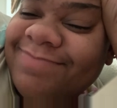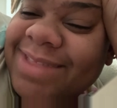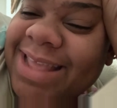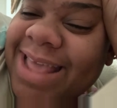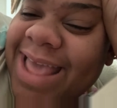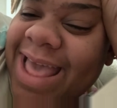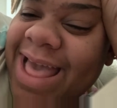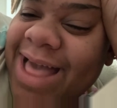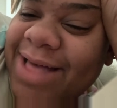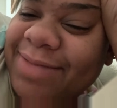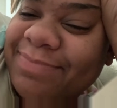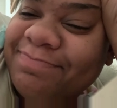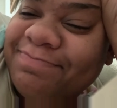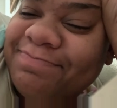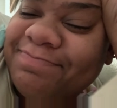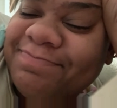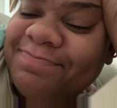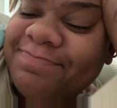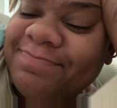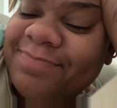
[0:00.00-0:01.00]
Yeah,
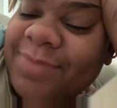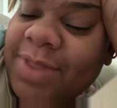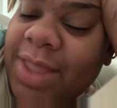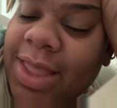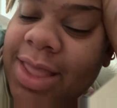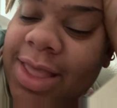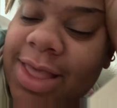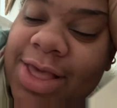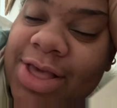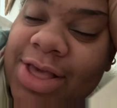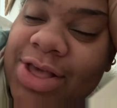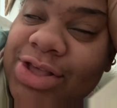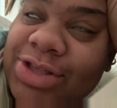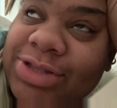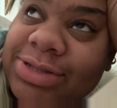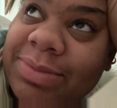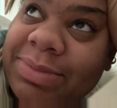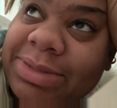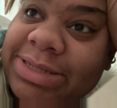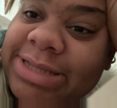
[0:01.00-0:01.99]
so
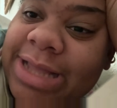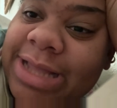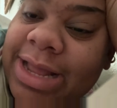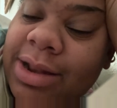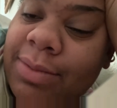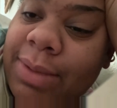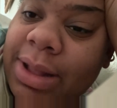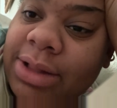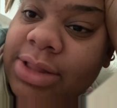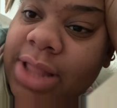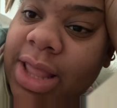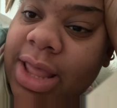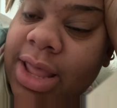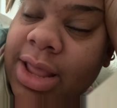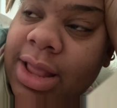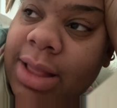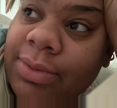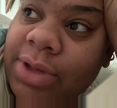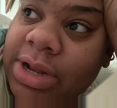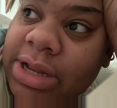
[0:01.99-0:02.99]
I'm excited about that.
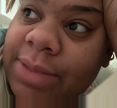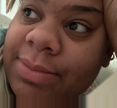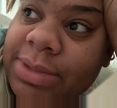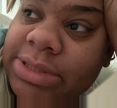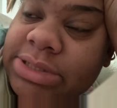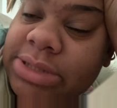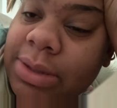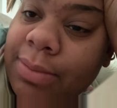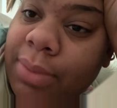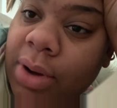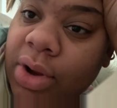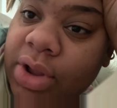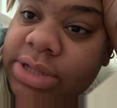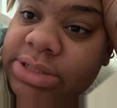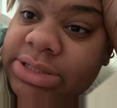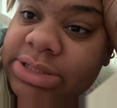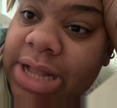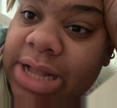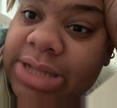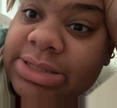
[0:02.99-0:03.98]
I'm gonna get me some
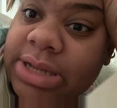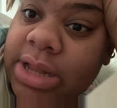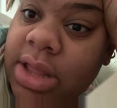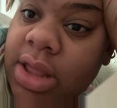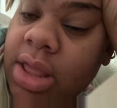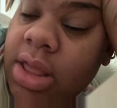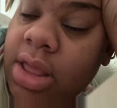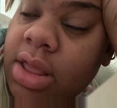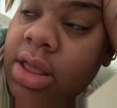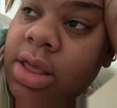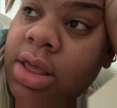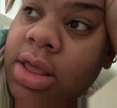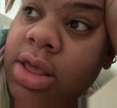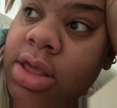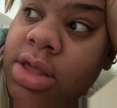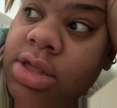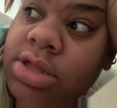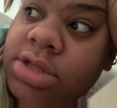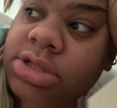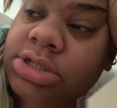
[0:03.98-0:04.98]
Birkenstocks today,
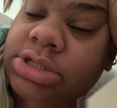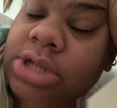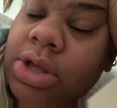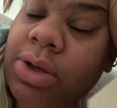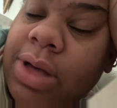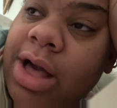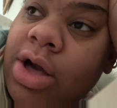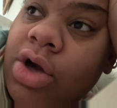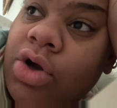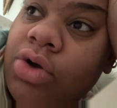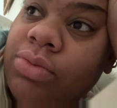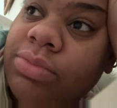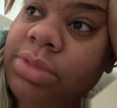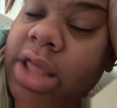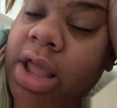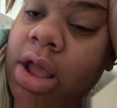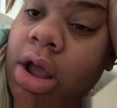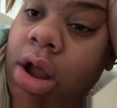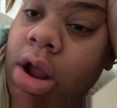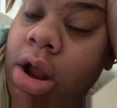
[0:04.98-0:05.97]
so I hope
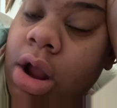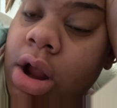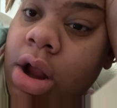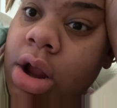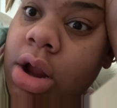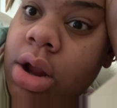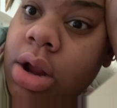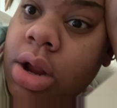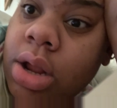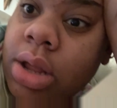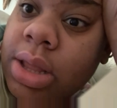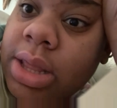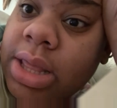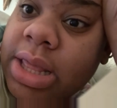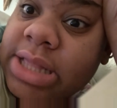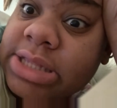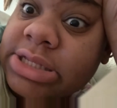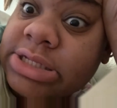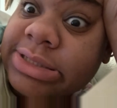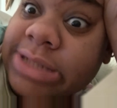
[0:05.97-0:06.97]
they are
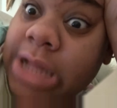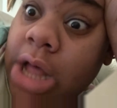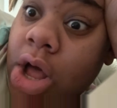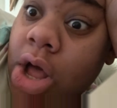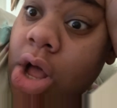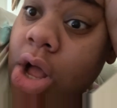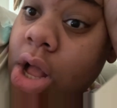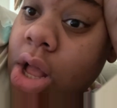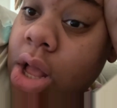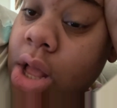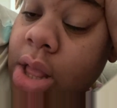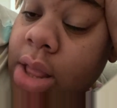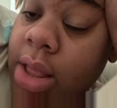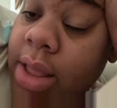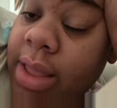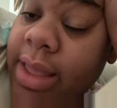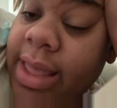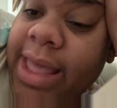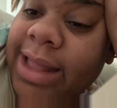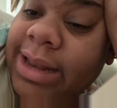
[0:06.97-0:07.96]
in stock
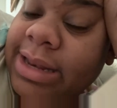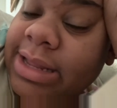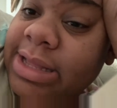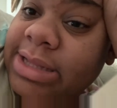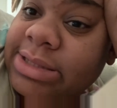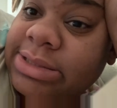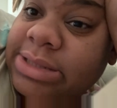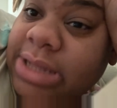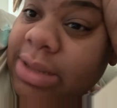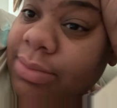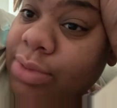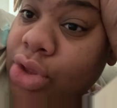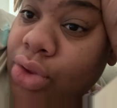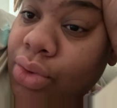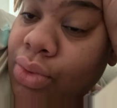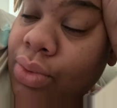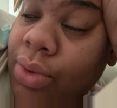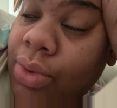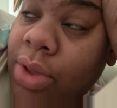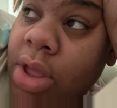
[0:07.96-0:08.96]
at
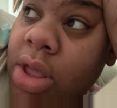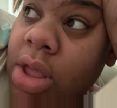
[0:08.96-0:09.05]
DSW.